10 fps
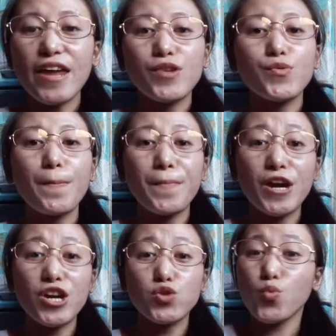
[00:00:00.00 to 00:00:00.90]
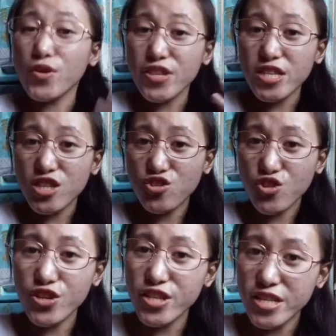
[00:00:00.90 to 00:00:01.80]
and repeat what the
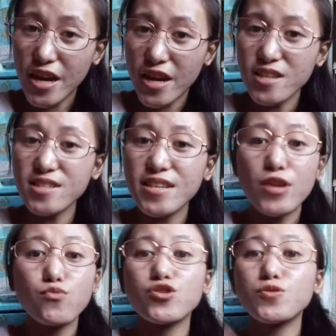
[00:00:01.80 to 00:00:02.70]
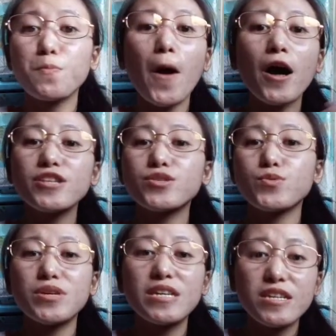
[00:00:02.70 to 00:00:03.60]
teacher says and respond to
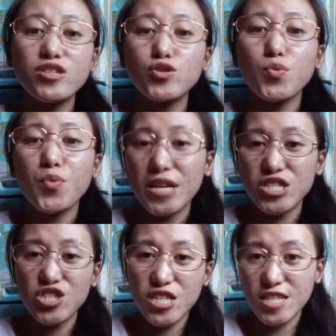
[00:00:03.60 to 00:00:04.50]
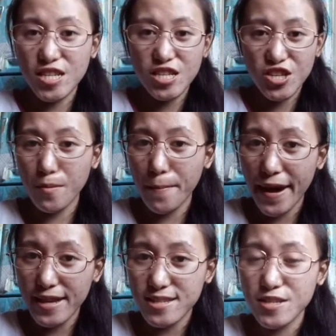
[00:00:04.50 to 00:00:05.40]
his questions and
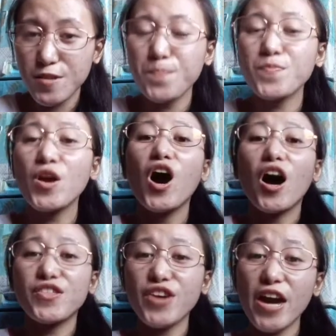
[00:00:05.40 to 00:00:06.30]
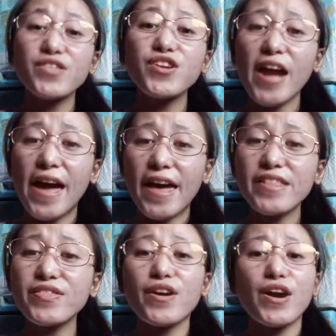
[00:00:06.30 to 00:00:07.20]
commands. On the other
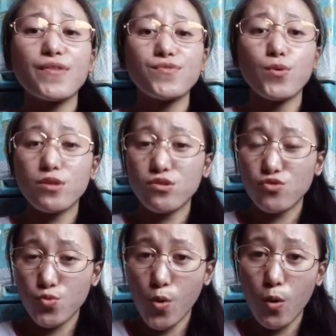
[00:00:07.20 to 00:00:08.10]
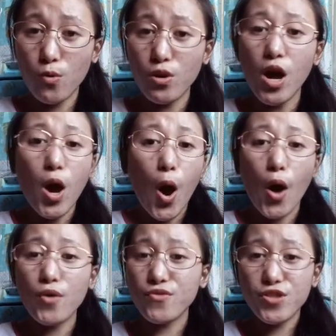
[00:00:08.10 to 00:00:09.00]
hand, they have no control
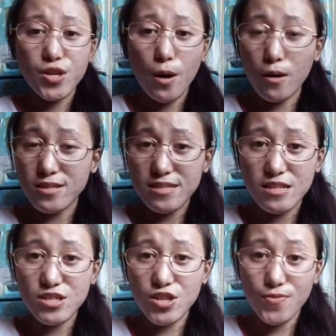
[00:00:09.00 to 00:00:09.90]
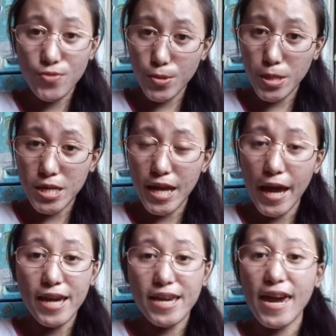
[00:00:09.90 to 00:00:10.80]
over the content of
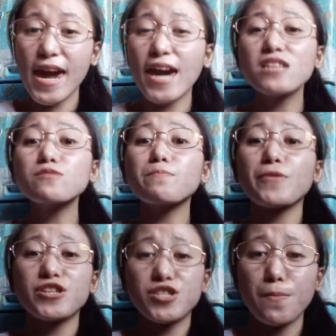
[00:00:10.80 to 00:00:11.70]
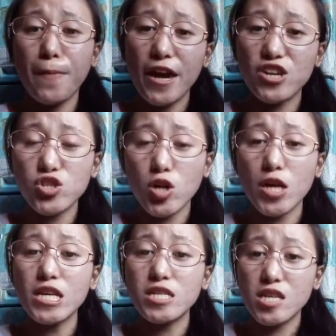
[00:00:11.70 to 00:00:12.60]
learning, and participation
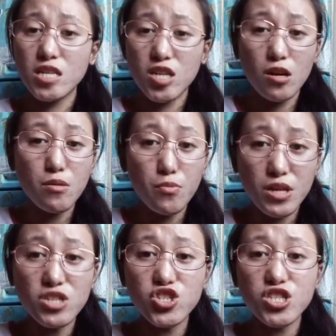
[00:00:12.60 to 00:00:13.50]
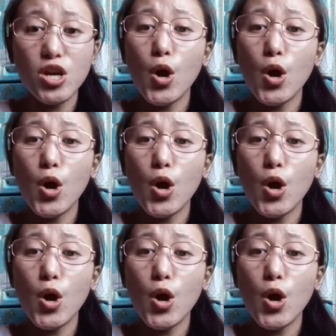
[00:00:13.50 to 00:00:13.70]
is encouraged